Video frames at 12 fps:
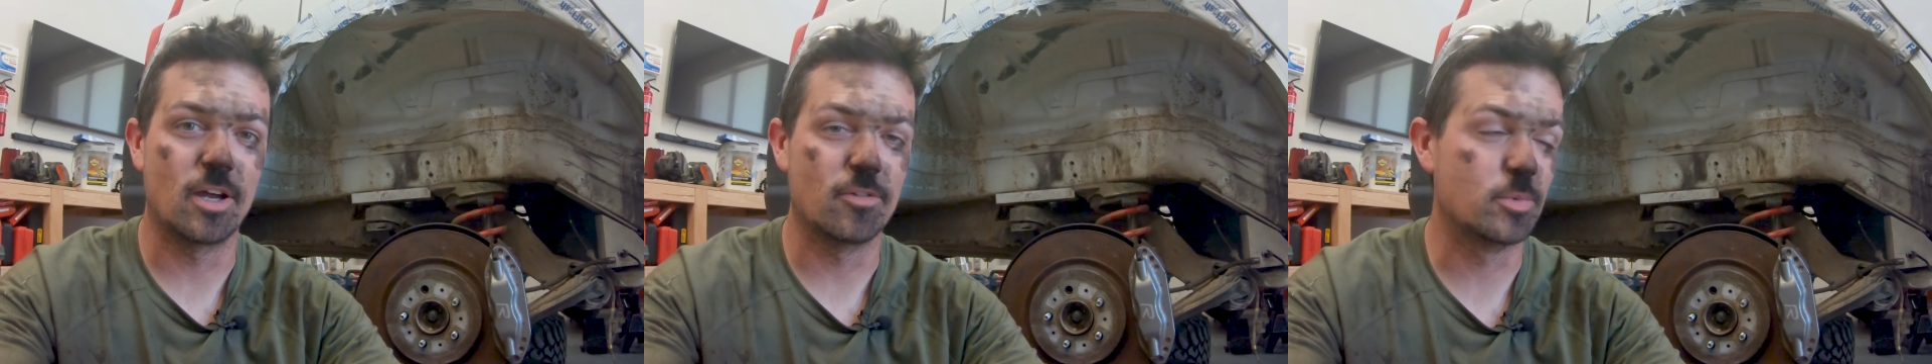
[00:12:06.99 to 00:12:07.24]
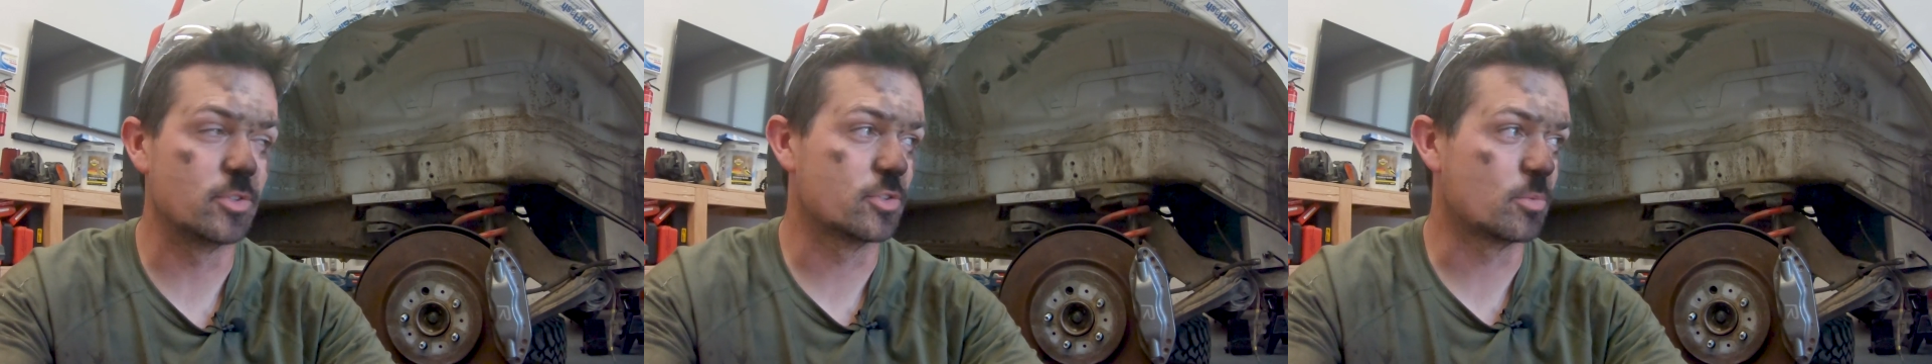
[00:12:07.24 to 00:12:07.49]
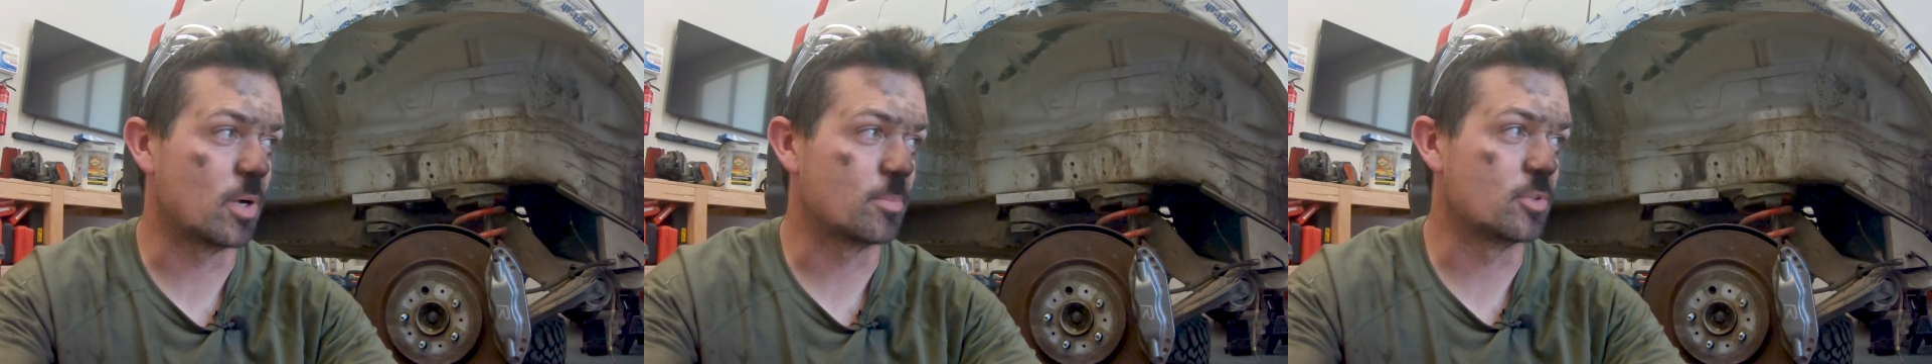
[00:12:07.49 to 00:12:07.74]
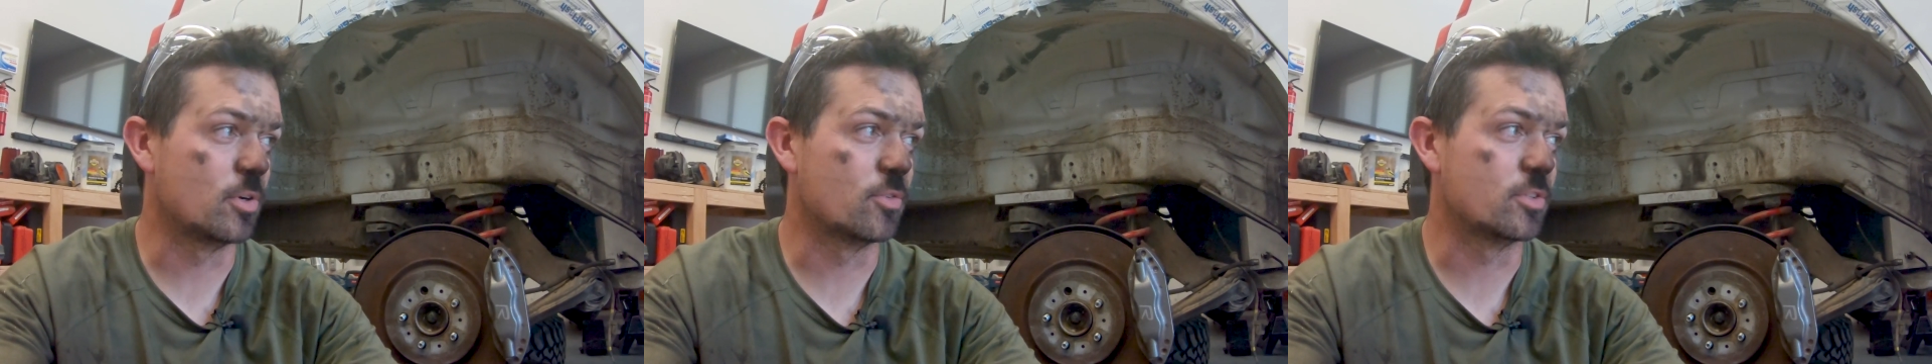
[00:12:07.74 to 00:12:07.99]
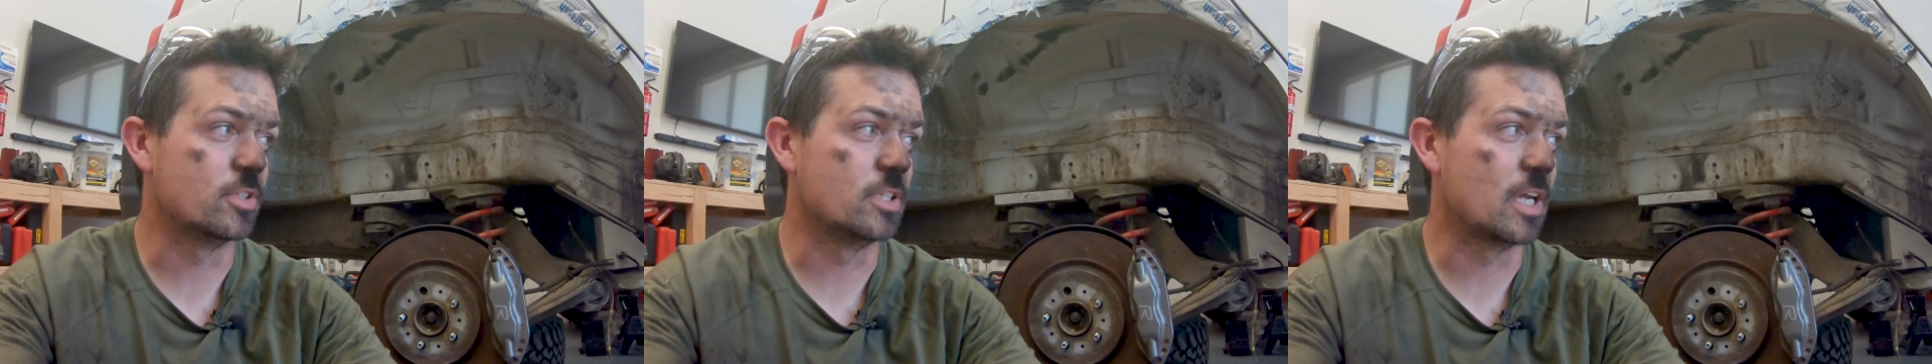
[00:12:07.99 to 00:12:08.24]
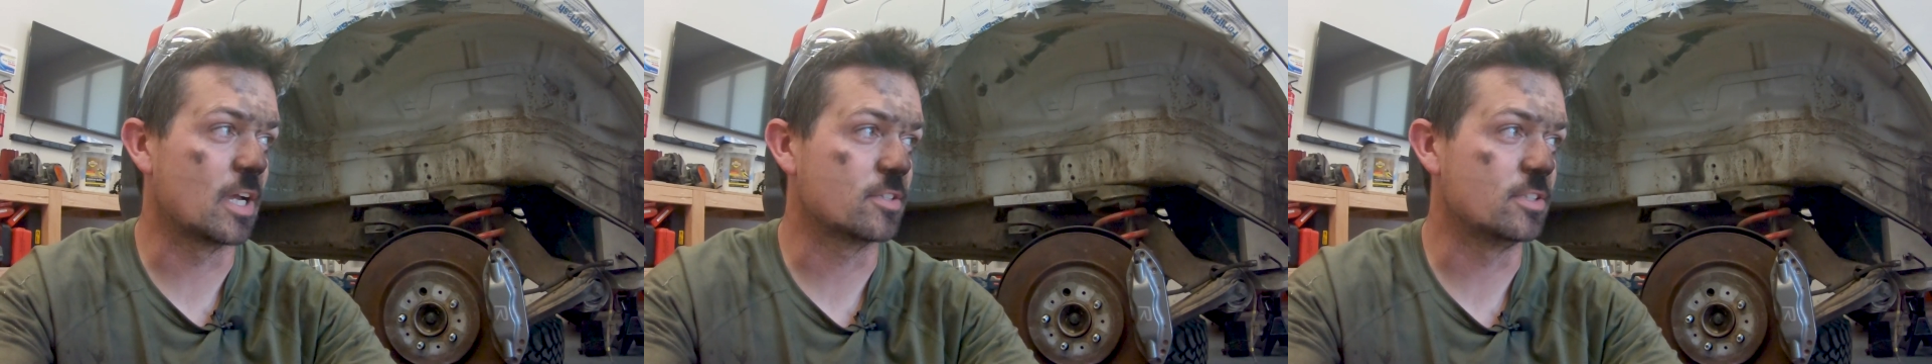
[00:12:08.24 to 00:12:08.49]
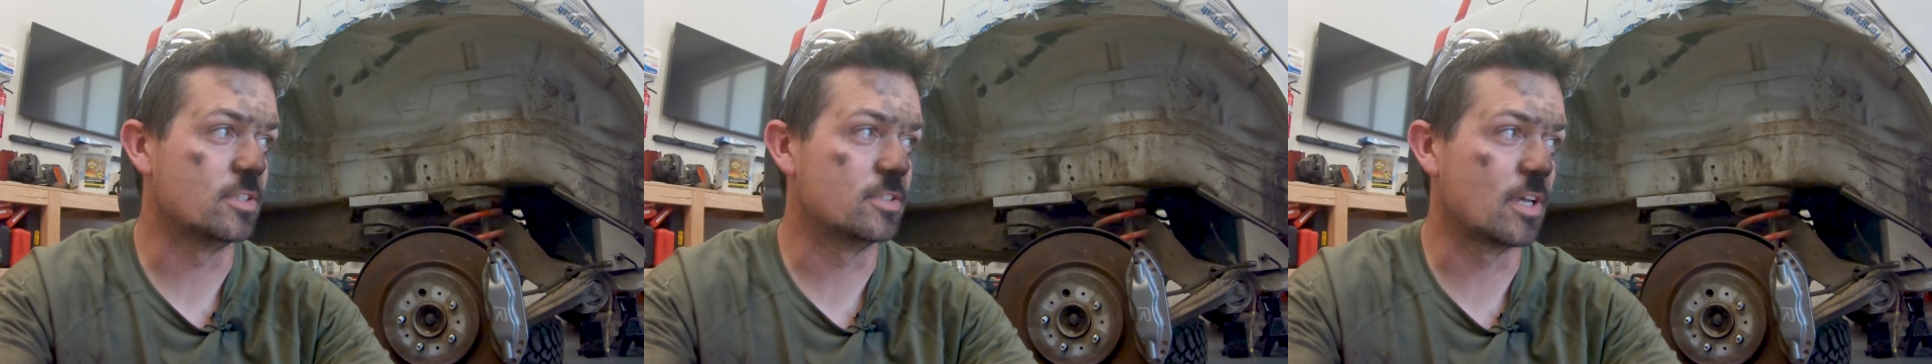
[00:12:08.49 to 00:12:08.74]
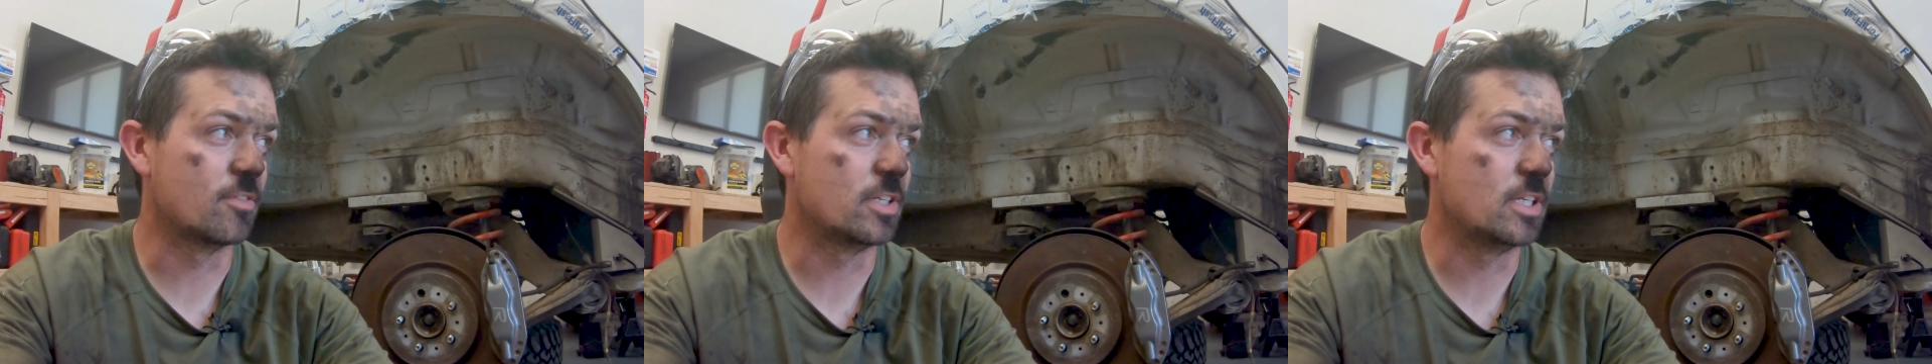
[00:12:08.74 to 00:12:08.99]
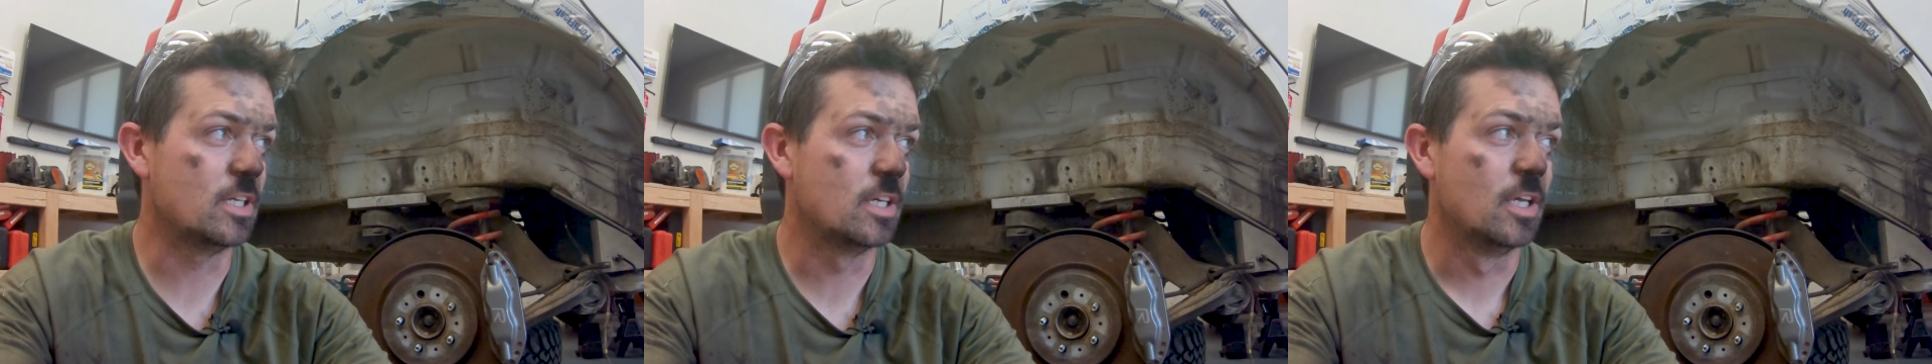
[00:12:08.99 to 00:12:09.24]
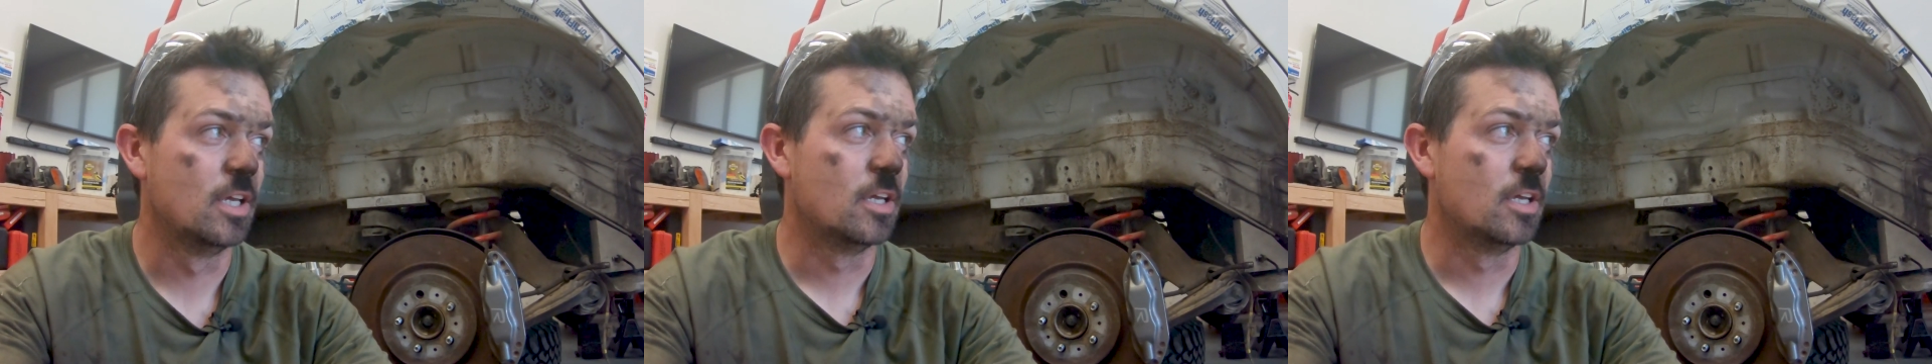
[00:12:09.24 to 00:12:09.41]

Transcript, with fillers: have been swapped over to the X C seventy,